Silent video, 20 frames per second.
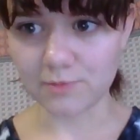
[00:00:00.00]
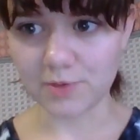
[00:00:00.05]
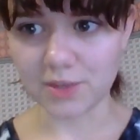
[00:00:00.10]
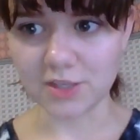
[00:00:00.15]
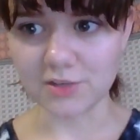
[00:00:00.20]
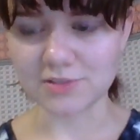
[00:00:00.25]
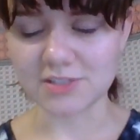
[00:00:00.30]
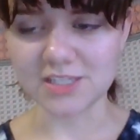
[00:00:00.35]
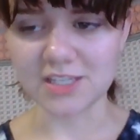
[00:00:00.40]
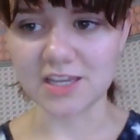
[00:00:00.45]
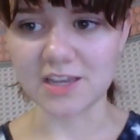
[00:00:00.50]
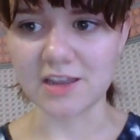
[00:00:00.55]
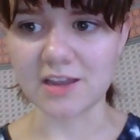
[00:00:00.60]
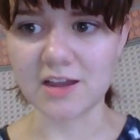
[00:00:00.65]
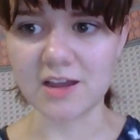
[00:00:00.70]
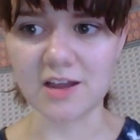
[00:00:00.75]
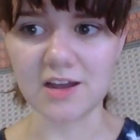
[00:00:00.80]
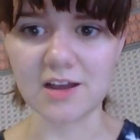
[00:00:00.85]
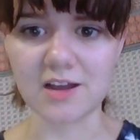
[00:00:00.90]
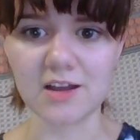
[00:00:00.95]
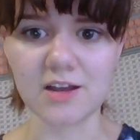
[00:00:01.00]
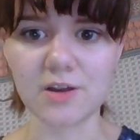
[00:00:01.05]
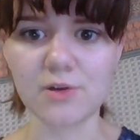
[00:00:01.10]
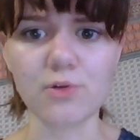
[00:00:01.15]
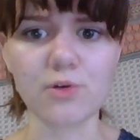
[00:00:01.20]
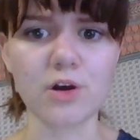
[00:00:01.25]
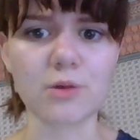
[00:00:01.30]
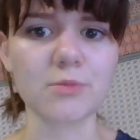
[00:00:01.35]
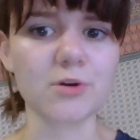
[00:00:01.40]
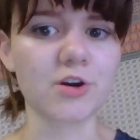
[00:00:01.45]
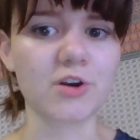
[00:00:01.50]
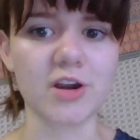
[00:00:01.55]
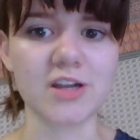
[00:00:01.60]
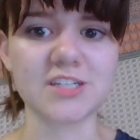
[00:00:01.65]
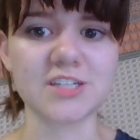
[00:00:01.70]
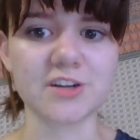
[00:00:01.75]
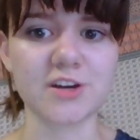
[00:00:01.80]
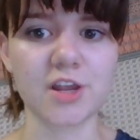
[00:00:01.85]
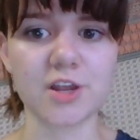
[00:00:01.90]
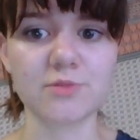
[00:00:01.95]
be using a norm or
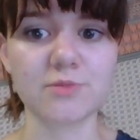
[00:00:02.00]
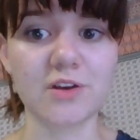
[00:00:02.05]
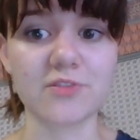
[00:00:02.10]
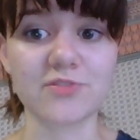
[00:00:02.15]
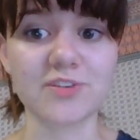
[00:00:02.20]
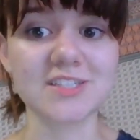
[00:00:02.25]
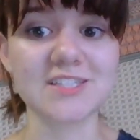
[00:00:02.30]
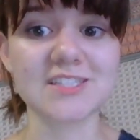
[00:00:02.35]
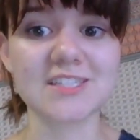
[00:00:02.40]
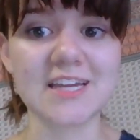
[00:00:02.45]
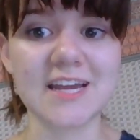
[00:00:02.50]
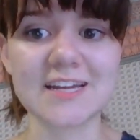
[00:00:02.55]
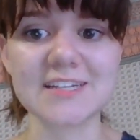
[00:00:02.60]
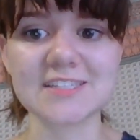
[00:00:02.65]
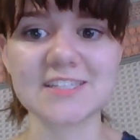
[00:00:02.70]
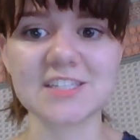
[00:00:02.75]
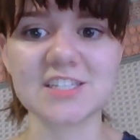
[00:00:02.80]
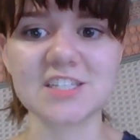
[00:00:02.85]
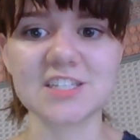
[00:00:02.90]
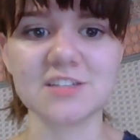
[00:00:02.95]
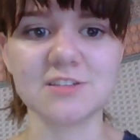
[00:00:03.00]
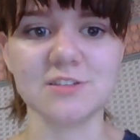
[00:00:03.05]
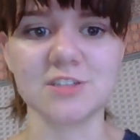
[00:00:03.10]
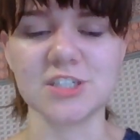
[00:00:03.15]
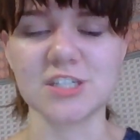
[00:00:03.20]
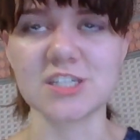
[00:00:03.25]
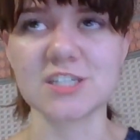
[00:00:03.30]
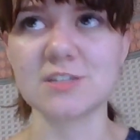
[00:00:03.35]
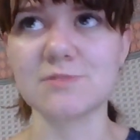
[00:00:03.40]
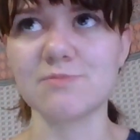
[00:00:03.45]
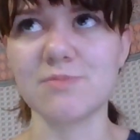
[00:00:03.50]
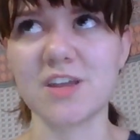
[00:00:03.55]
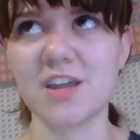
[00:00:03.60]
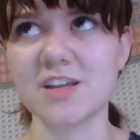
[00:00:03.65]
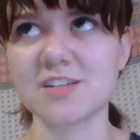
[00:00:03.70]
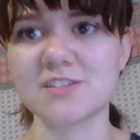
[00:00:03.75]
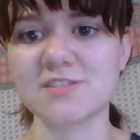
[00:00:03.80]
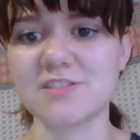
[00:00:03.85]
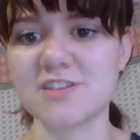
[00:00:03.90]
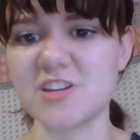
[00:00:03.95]
criterion reference test just
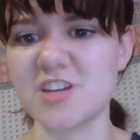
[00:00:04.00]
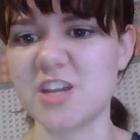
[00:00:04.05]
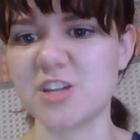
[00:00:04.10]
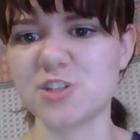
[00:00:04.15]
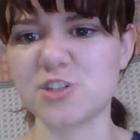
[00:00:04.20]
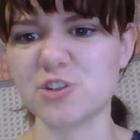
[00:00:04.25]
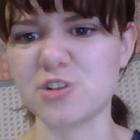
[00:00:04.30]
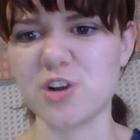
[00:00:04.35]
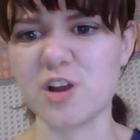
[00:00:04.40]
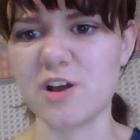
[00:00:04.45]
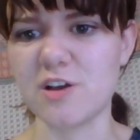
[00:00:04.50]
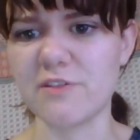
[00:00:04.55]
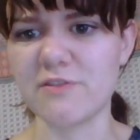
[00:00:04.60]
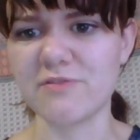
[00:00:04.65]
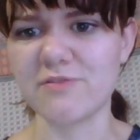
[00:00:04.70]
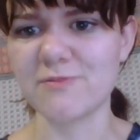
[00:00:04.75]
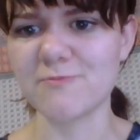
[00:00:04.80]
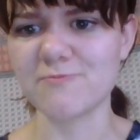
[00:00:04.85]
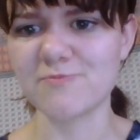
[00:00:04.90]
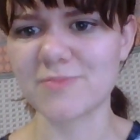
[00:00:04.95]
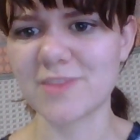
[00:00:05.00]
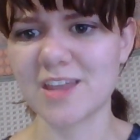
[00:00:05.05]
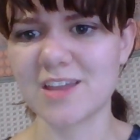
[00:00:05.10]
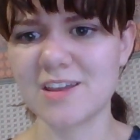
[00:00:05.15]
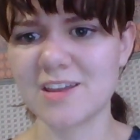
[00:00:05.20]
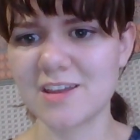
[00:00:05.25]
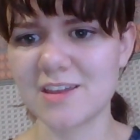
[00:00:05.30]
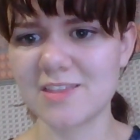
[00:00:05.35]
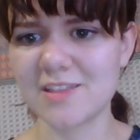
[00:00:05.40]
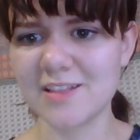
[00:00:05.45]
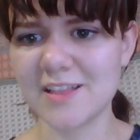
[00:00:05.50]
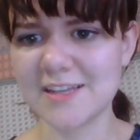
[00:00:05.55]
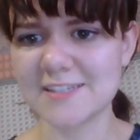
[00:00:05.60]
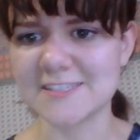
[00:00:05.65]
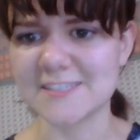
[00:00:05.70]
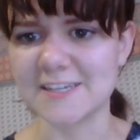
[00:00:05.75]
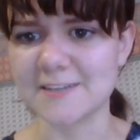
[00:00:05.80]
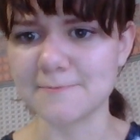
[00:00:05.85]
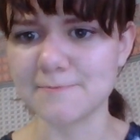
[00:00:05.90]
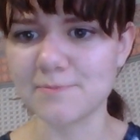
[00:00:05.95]
because of the nature of the
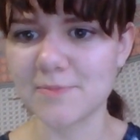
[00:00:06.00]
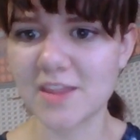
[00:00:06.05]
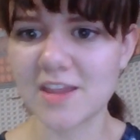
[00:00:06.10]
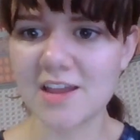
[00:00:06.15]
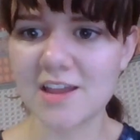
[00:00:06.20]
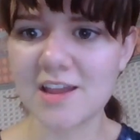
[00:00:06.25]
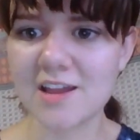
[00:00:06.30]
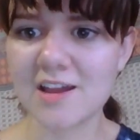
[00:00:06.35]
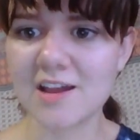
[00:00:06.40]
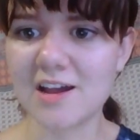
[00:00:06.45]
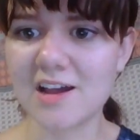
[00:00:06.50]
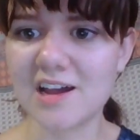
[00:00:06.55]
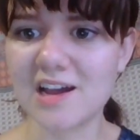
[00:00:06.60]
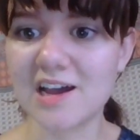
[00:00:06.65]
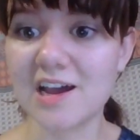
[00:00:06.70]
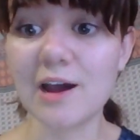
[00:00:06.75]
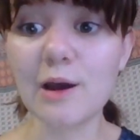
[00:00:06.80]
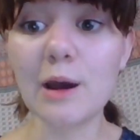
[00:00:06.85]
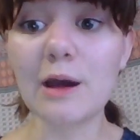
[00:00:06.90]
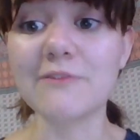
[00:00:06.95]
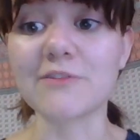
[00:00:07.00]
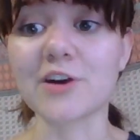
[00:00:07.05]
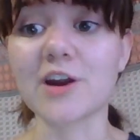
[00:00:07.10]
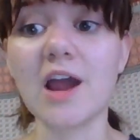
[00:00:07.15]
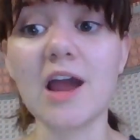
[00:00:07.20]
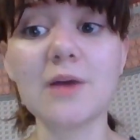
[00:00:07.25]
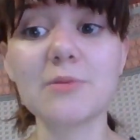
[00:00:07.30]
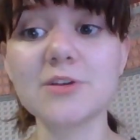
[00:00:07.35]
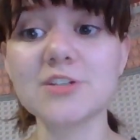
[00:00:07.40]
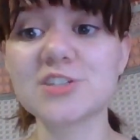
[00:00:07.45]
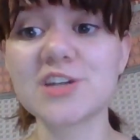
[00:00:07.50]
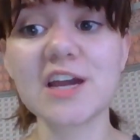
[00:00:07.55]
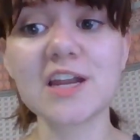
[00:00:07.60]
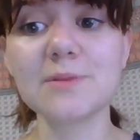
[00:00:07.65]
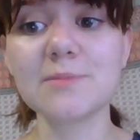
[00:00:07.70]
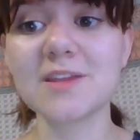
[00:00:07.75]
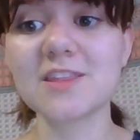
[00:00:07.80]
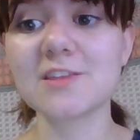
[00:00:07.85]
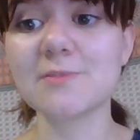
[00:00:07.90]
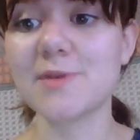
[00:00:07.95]
lesson. However, I will try
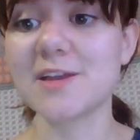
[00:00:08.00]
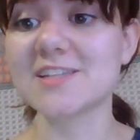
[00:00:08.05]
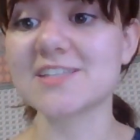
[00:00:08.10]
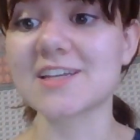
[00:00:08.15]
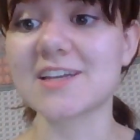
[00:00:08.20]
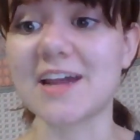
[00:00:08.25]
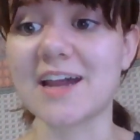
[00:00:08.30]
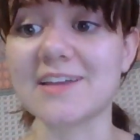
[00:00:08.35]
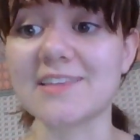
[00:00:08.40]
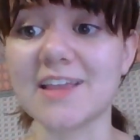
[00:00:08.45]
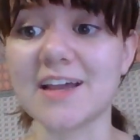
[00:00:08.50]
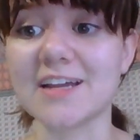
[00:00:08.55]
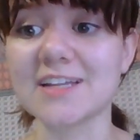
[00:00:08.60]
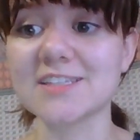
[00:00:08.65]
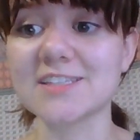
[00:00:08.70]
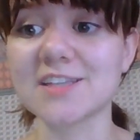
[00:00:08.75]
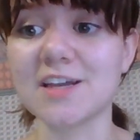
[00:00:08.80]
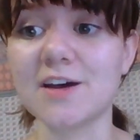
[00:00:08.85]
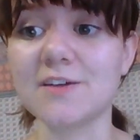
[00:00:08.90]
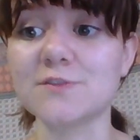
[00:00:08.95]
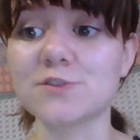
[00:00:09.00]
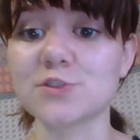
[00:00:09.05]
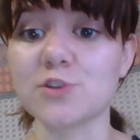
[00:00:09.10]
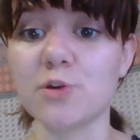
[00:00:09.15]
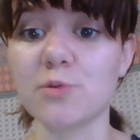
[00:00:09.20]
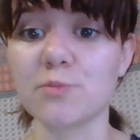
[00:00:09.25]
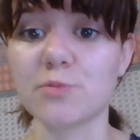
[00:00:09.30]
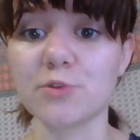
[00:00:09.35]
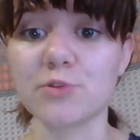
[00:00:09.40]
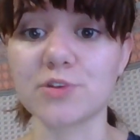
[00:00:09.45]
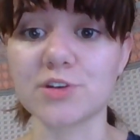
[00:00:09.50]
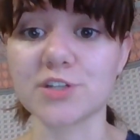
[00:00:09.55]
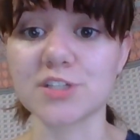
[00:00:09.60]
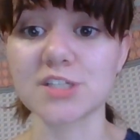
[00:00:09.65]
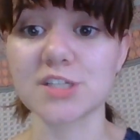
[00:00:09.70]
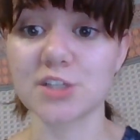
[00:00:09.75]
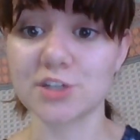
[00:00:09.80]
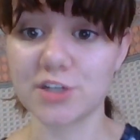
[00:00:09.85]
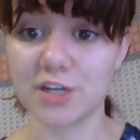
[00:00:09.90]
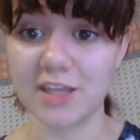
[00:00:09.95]
to meet the basic guidelines of Jerome
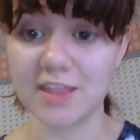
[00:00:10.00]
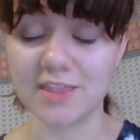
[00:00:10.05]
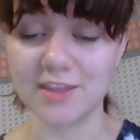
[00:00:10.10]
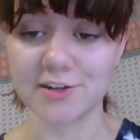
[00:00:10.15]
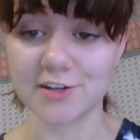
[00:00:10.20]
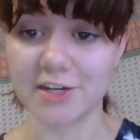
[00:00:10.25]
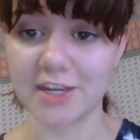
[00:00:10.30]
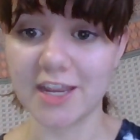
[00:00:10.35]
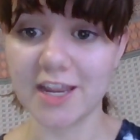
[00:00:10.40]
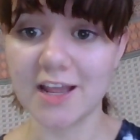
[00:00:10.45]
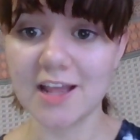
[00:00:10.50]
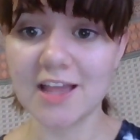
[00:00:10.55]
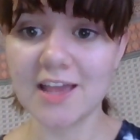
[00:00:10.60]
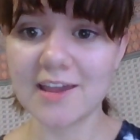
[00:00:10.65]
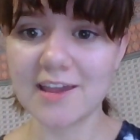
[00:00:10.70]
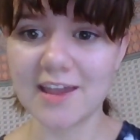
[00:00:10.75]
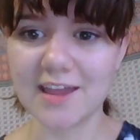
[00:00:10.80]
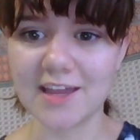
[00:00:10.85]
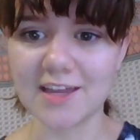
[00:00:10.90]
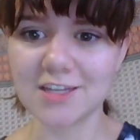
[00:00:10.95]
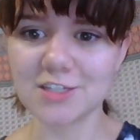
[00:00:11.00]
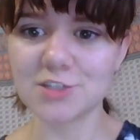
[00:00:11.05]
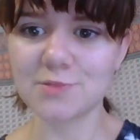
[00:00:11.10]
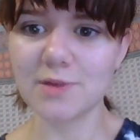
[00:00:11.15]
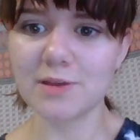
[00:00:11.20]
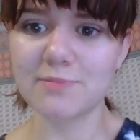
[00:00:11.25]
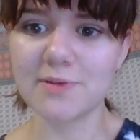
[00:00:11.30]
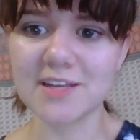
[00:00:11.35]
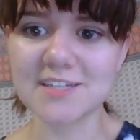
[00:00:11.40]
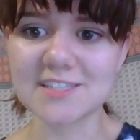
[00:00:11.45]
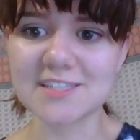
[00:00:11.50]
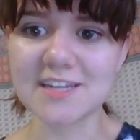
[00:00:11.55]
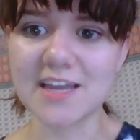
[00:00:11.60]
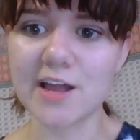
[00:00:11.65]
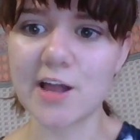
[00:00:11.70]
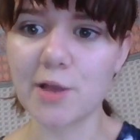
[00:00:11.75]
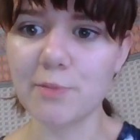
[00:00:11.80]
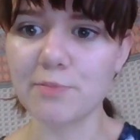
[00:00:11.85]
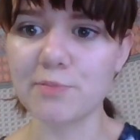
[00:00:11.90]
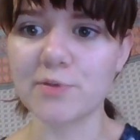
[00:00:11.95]
Bruner's learning theory and do my best to
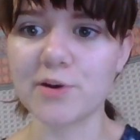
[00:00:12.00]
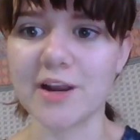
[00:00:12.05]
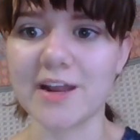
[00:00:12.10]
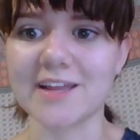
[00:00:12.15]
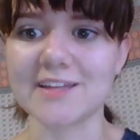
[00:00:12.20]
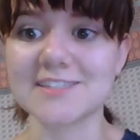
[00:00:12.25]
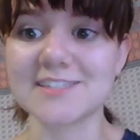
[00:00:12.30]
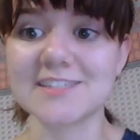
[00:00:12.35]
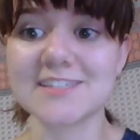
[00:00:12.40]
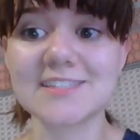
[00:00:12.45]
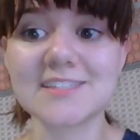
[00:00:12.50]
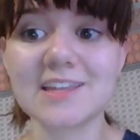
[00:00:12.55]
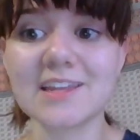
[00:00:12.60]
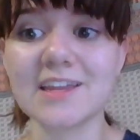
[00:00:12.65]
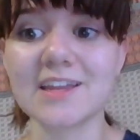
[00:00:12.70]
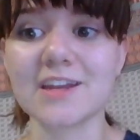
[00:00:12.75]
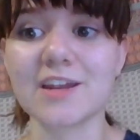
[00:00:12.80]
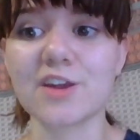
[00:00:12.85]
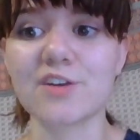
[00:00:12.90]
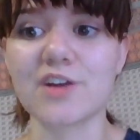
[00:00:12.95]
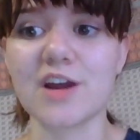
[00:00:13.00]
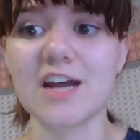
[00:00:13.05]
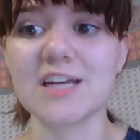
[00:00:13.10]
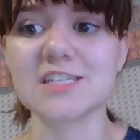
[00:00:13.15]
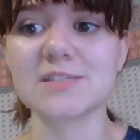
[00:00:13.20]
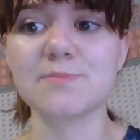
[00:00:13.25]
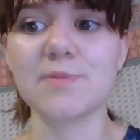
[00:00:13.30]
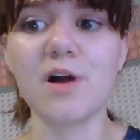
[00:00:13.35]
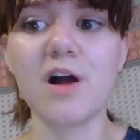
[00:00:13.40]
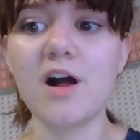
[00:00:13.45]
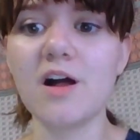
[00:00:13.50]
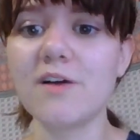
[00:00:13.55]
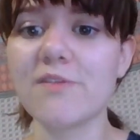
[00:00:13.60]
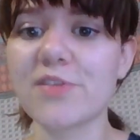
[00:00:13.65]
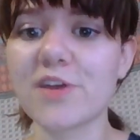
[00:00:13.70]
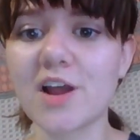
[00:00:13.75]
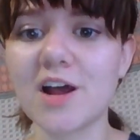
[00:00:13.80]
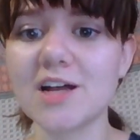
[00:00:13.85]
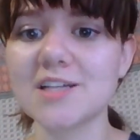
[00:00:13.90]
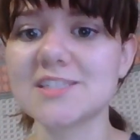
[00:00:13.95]
help Mariah succeed and grasp all
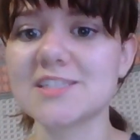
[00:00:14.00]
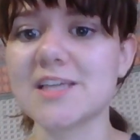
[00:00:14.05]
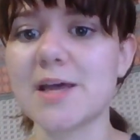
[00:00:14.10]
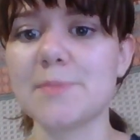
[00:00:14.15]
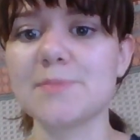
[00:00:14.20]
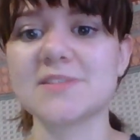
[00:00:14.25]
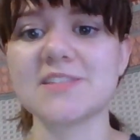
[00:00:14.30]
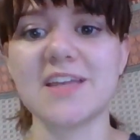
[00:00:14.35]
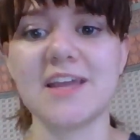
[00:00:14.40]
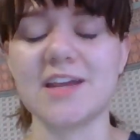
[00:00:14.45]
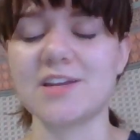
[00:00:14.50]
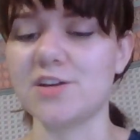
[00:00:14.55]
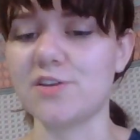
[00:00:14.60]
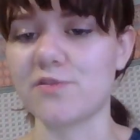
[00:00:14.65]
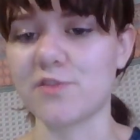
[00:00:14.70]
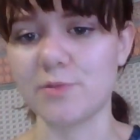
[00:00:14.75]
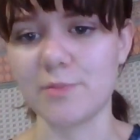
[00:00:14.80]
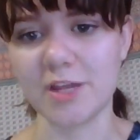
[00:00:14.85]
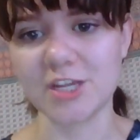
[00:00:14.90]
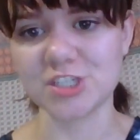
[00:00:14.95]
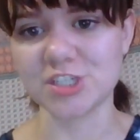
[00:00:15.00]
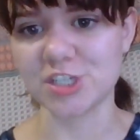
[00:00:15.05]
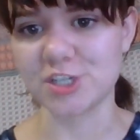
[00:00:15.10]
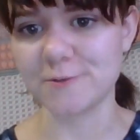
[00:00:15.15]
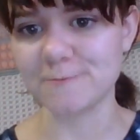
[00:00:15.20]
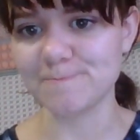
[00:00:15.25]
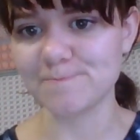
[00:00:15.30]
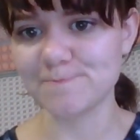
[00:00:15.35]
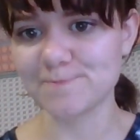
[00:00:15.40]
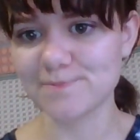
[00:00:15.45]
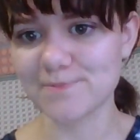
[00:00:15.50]
of the concepts and information.